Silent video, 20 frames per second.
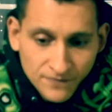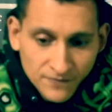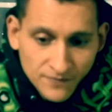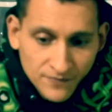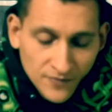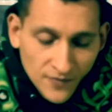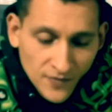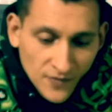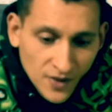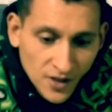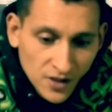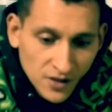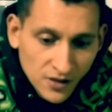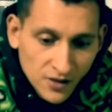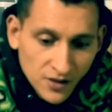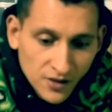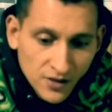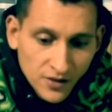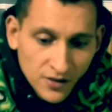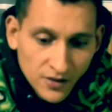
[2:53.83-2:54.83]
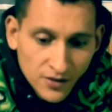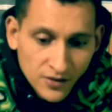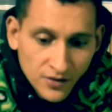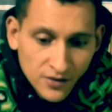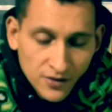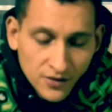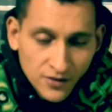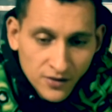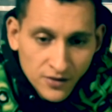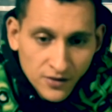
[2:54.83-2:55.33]

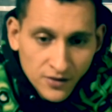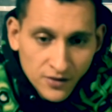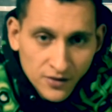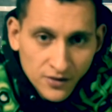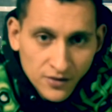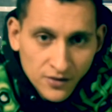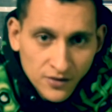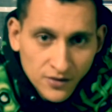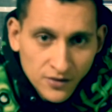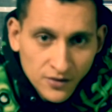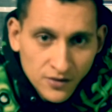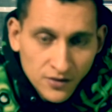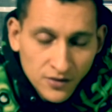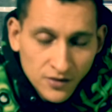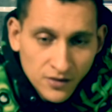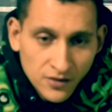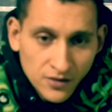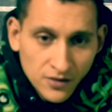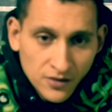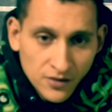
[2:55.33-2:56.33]
[no speech]